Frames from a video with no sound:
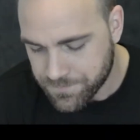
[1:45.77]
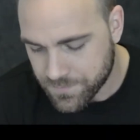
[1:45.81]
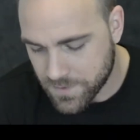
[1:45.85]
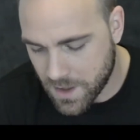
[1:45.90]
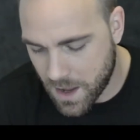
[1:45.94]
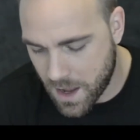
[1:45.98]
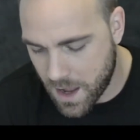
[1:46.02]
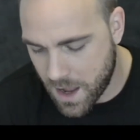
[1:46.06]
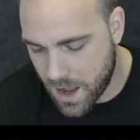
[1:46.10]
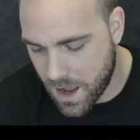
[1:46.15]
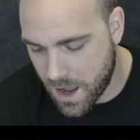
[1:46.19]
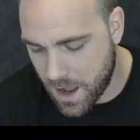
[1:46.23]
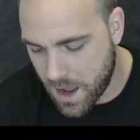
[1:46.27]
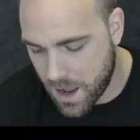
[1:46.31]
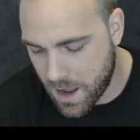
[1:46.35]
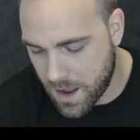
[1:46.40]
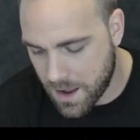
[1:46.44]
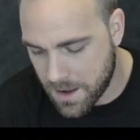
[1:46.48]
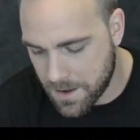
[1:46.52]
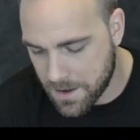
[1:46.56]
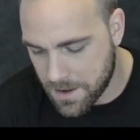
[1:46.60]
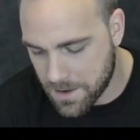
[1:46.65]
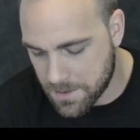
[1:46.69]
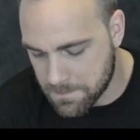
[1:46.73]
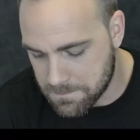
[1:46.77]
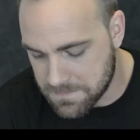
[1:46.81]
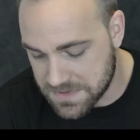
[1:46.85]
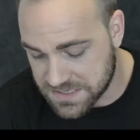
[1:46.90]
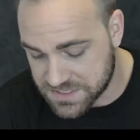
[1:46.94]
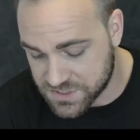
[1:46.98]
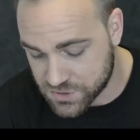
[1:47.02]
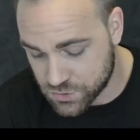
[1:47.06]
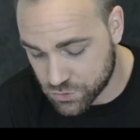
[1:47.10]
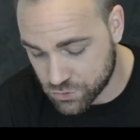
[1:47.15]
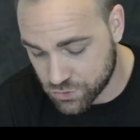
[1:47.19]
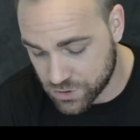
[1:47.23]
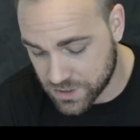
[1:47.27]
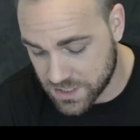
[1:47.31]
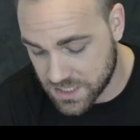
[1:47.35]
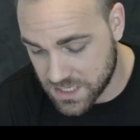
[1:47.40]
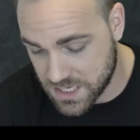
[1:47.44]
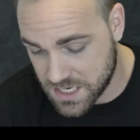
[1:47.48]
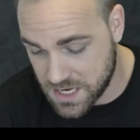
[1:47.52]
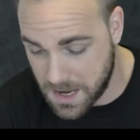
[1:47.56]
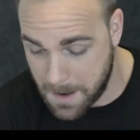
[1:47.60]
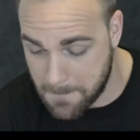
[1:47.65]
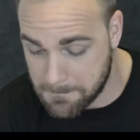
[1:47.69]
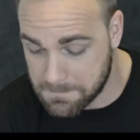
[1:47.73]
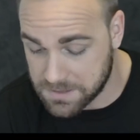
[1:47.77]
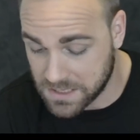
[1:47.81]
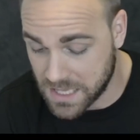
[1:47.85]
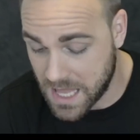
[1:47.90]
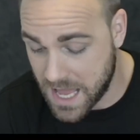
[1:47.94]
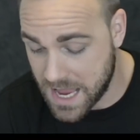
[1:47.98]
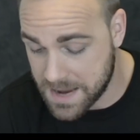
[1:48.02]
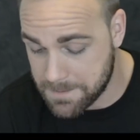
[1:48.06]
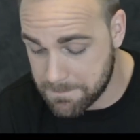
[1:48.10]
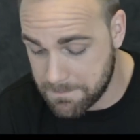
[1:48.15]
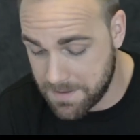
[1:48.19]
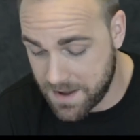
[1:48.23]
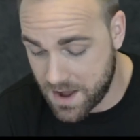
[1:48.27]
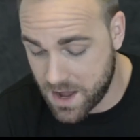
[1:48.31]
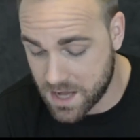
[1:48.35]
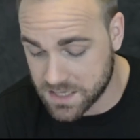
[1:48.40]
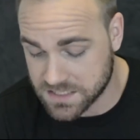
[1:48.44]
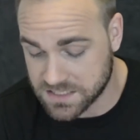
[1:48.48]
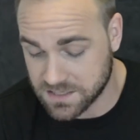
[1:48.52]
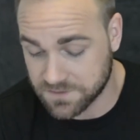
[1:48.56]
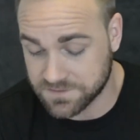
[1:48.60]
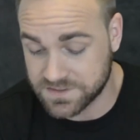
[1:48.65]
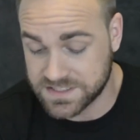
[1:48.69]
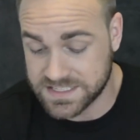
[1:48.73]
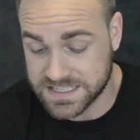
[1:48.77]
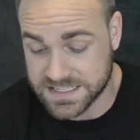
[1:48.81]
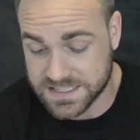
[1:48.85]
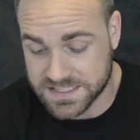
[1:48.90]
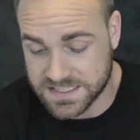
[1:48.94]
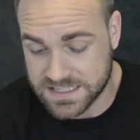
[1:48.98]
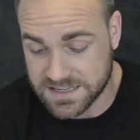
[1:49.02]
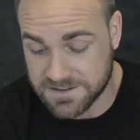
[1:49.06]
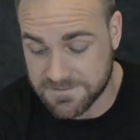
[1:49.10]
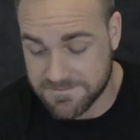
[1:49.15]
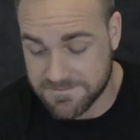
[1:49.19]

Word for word: a mystery blind box of Disney